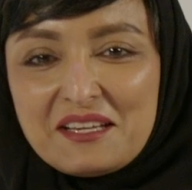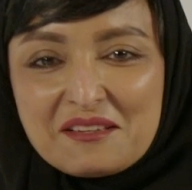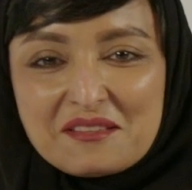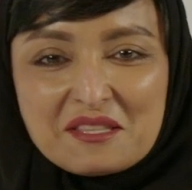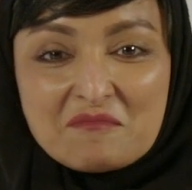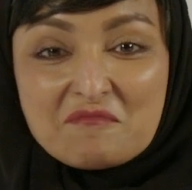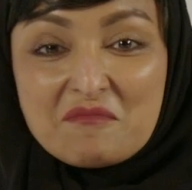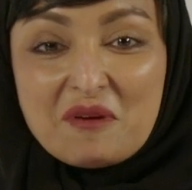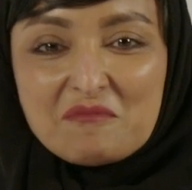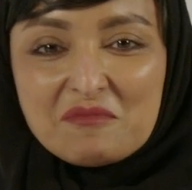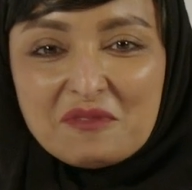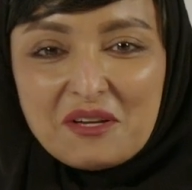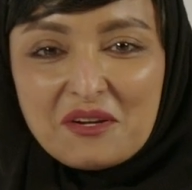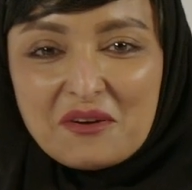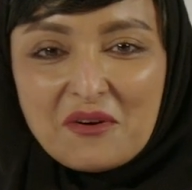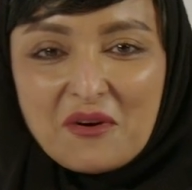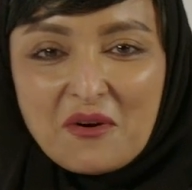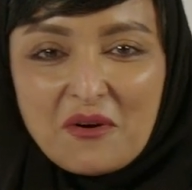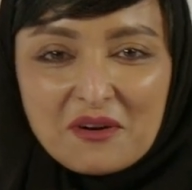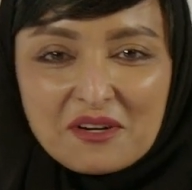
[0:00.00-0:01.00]
in the
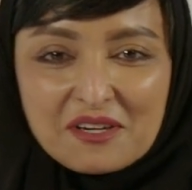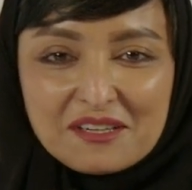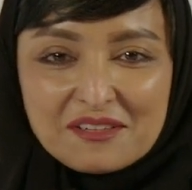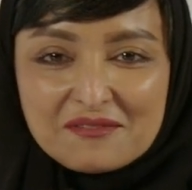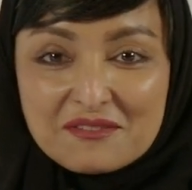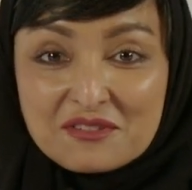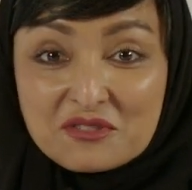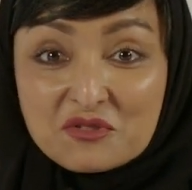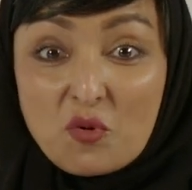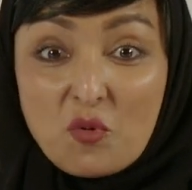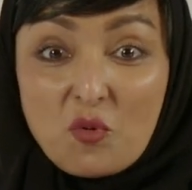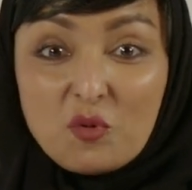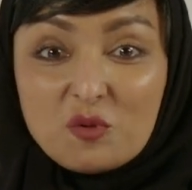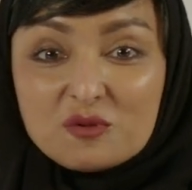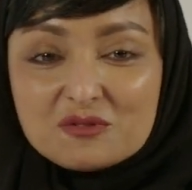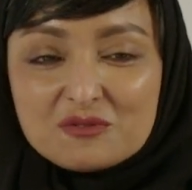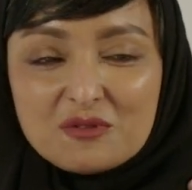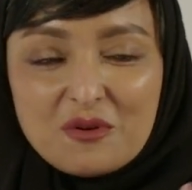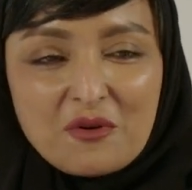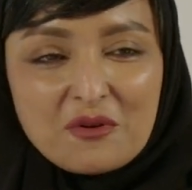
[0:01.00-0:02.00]
public or in the
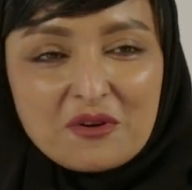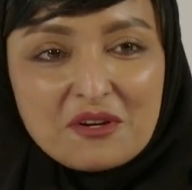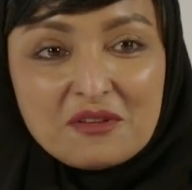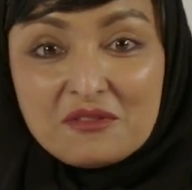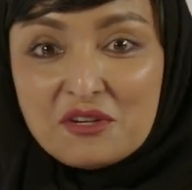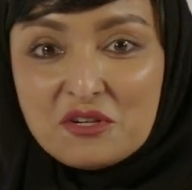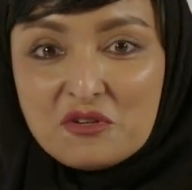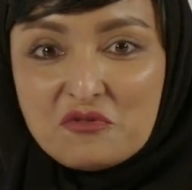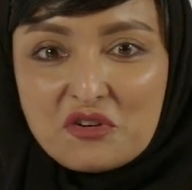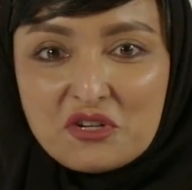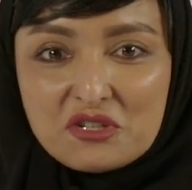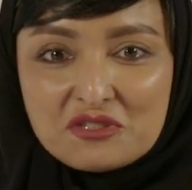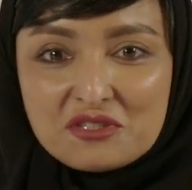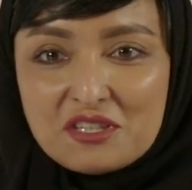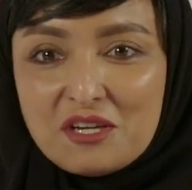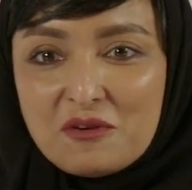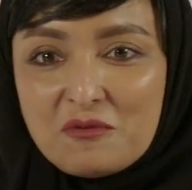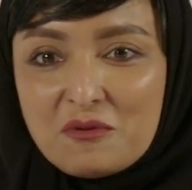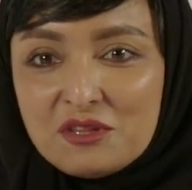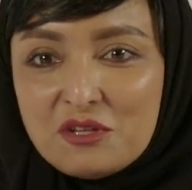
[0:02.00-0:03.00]
school or in the
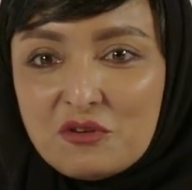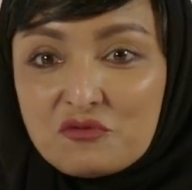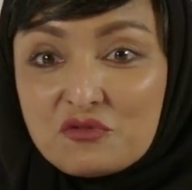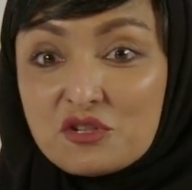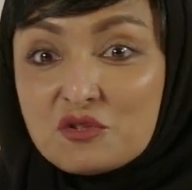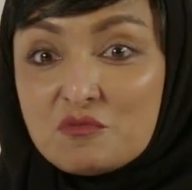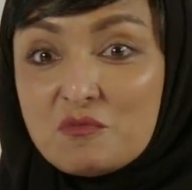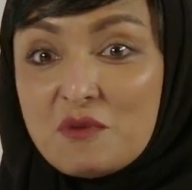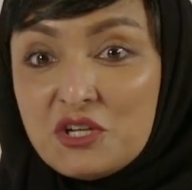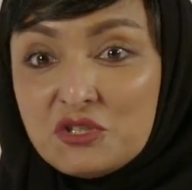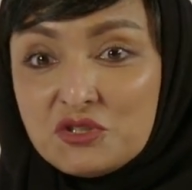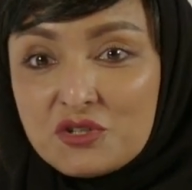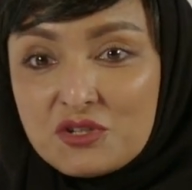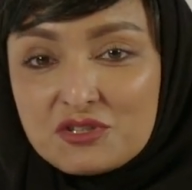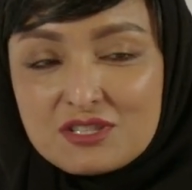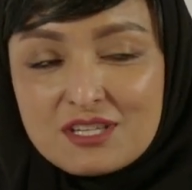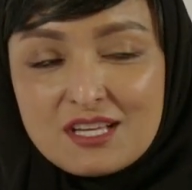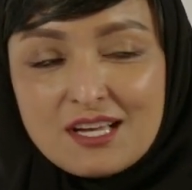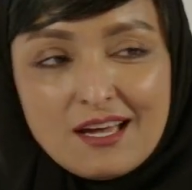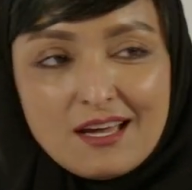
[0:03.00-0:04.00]
university with different
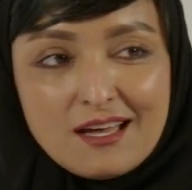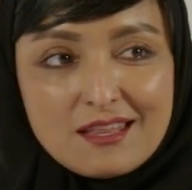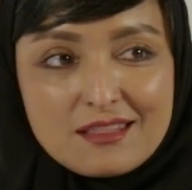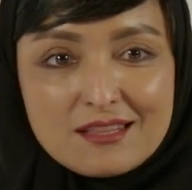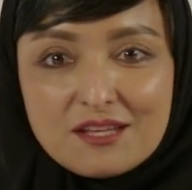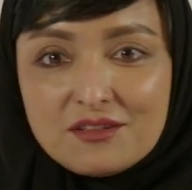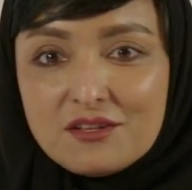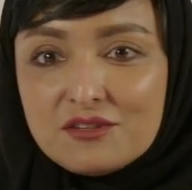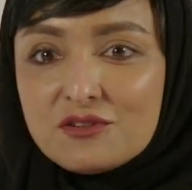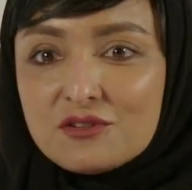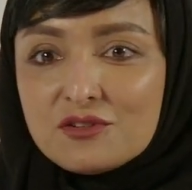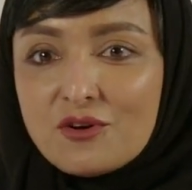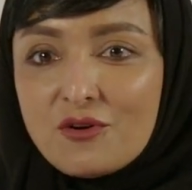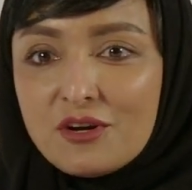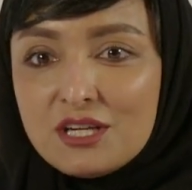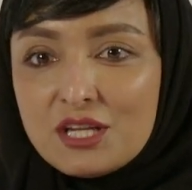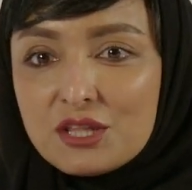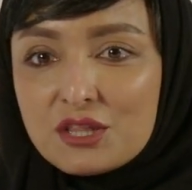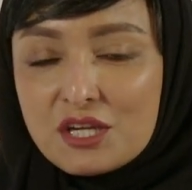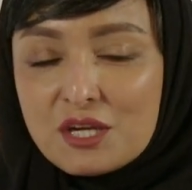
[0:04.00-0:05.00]
majors, that they don't
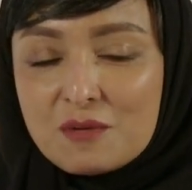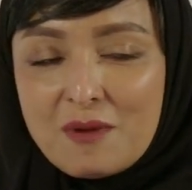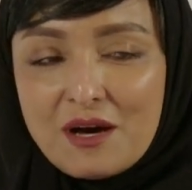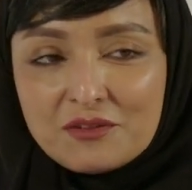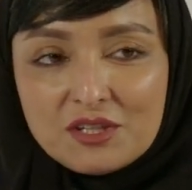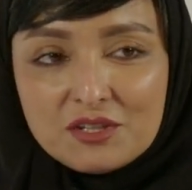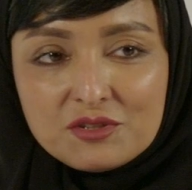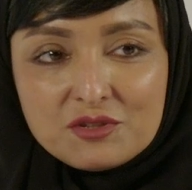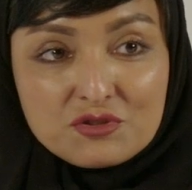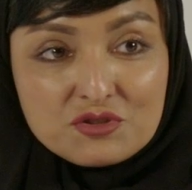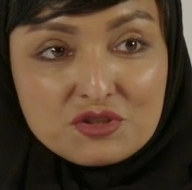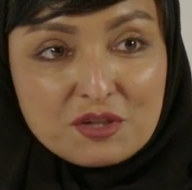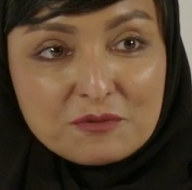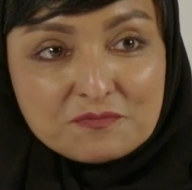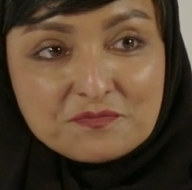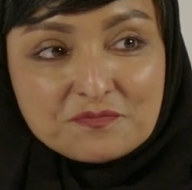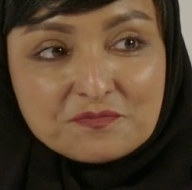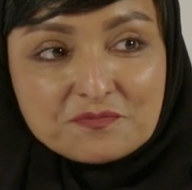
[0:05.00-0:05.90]
know anything about energy.